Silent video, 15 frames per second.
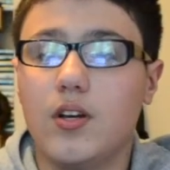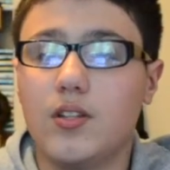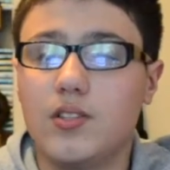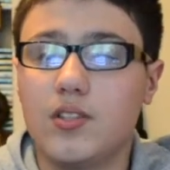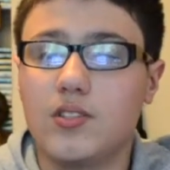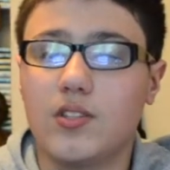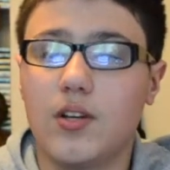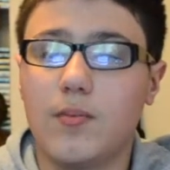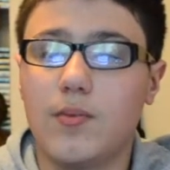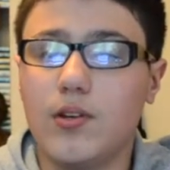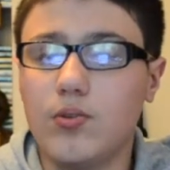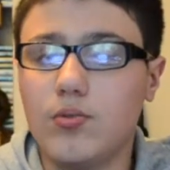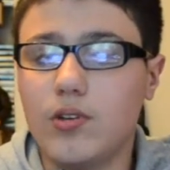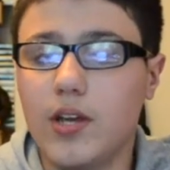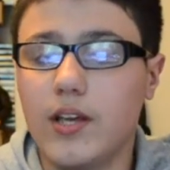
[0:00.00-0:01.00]
this
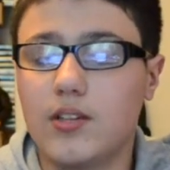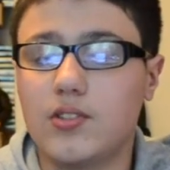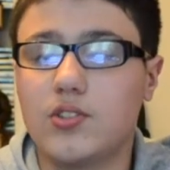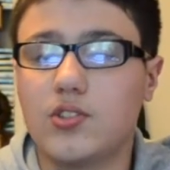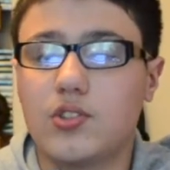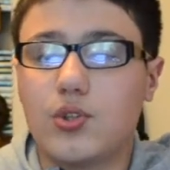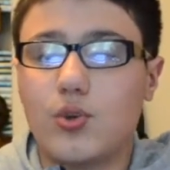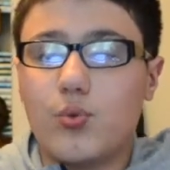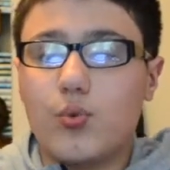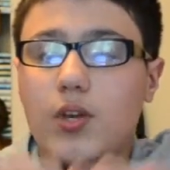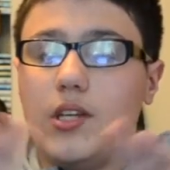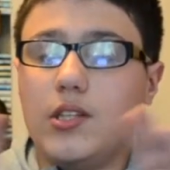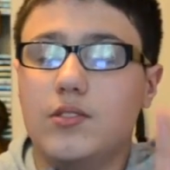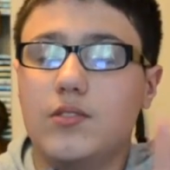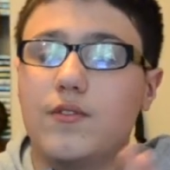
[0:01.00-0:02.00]
little like
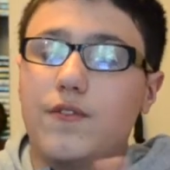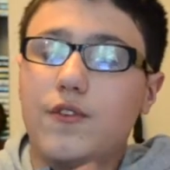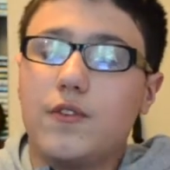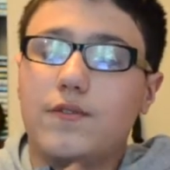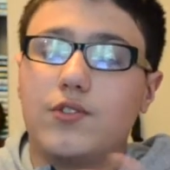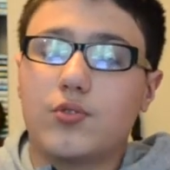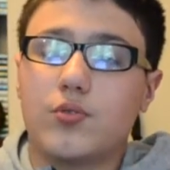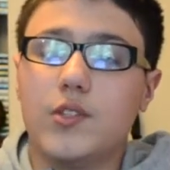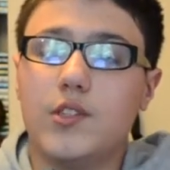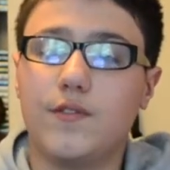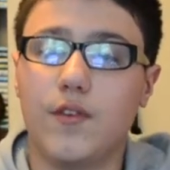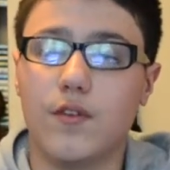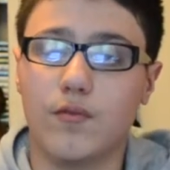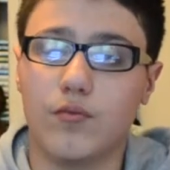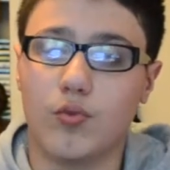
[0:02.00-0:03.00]
screens full
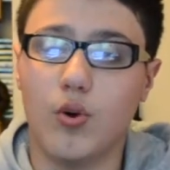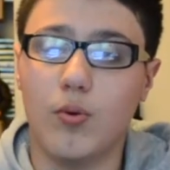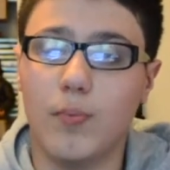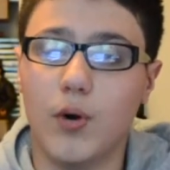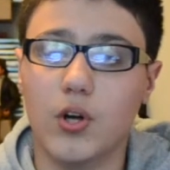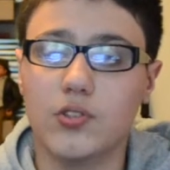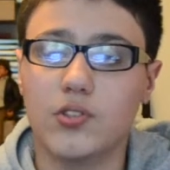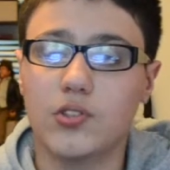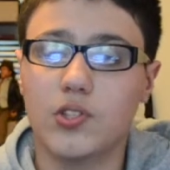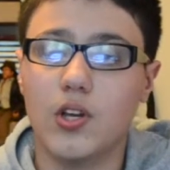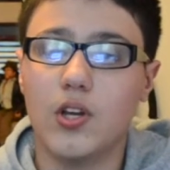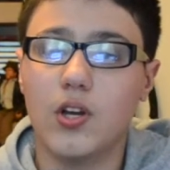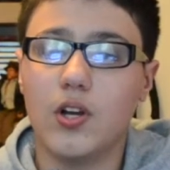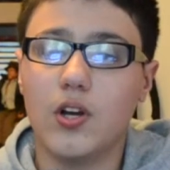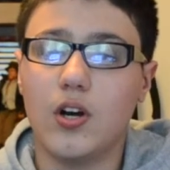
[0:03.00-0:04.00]
of robots.
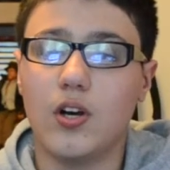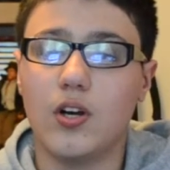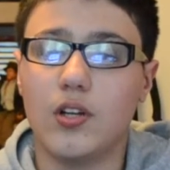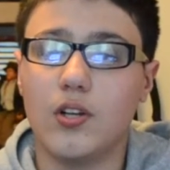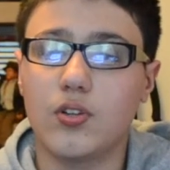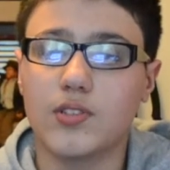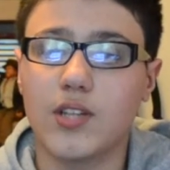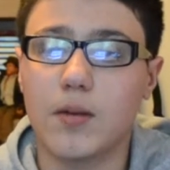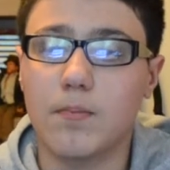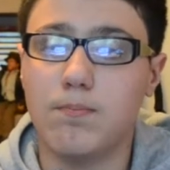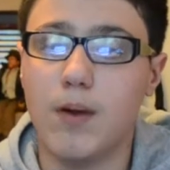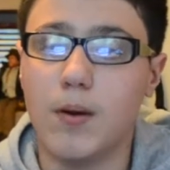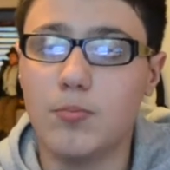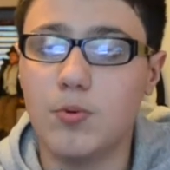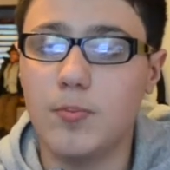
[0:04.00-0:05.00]
It looks like
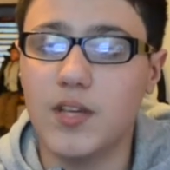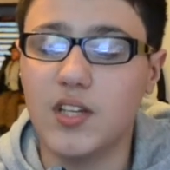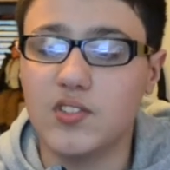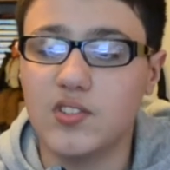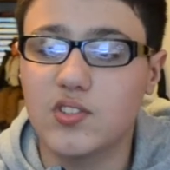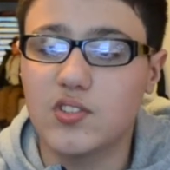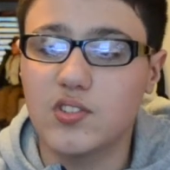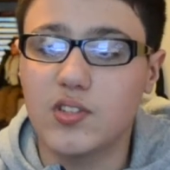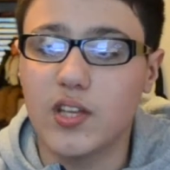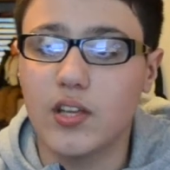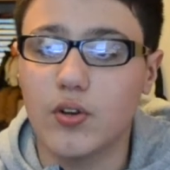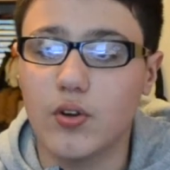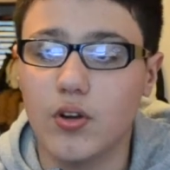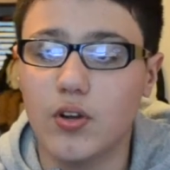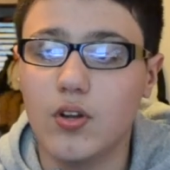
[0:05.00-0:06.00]
Bumblebee and
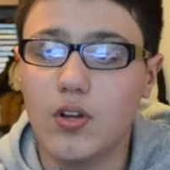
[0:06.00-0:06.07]
Stinger.